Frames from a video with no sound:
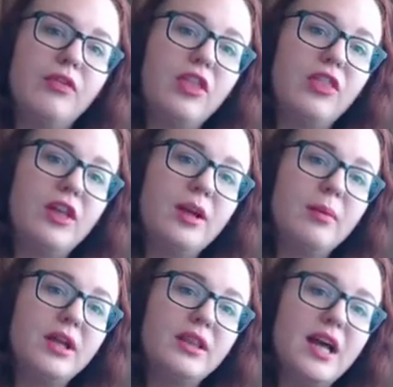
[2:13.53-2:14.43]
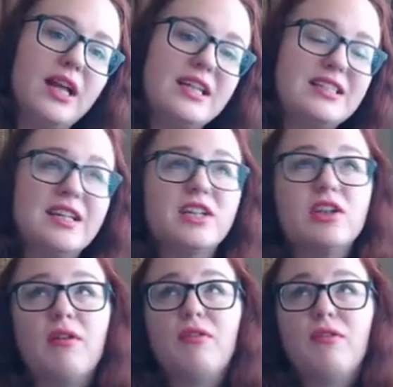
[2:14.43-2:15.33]
The thing about that is that
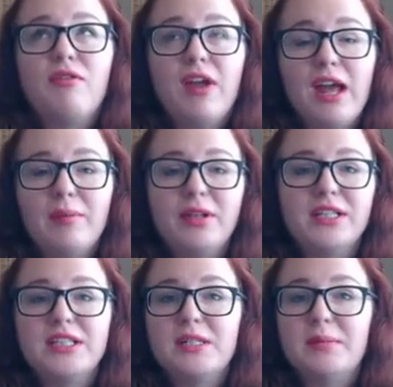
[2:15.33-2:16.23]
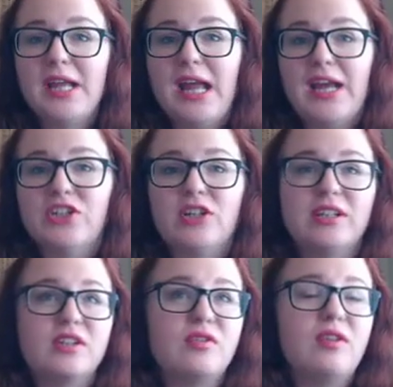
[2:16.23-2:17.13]
it's fabulous to be
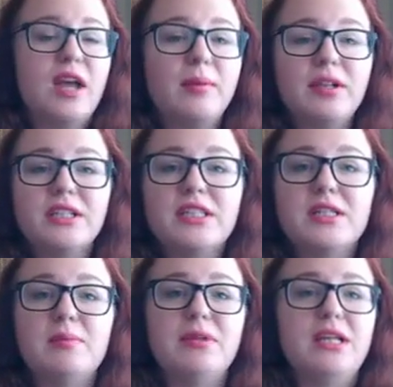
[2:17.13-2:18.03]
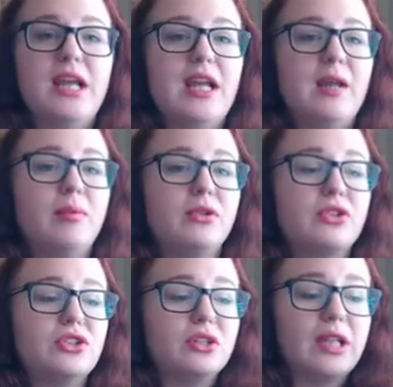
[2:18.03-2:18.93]
agile. It's fabulous to be
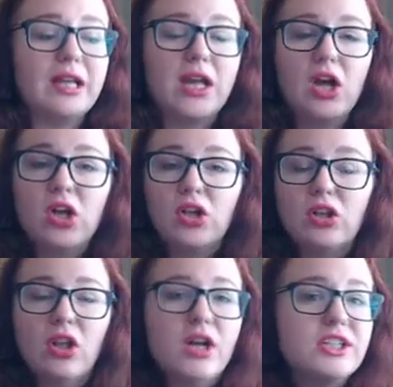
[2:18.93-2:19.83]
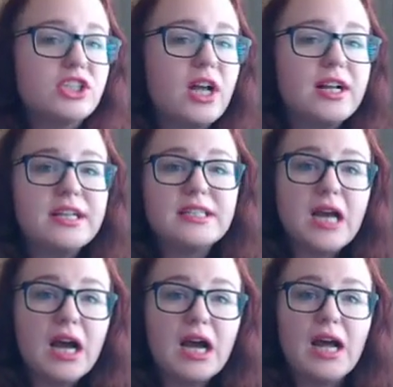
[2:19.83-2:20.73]
able to like launch on a
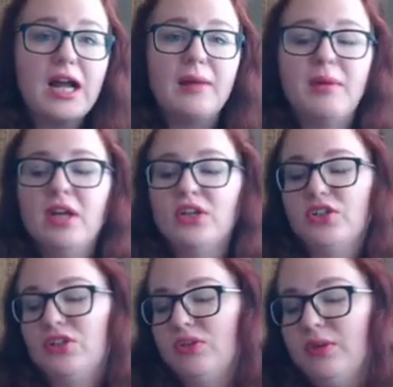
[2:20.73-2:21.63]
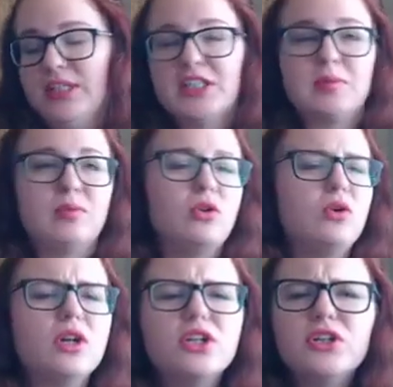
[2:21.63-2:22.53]
dime, to
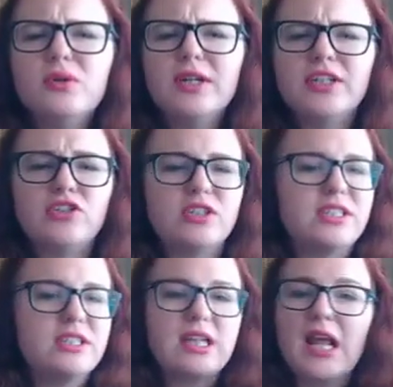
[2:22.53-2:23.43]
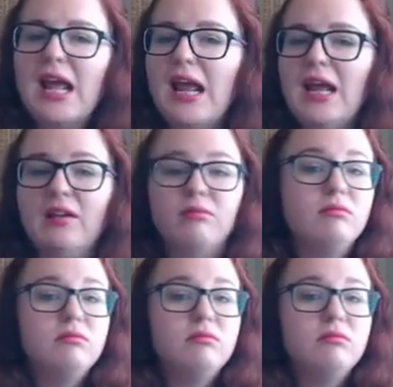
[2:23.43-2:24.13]
explore new interests, and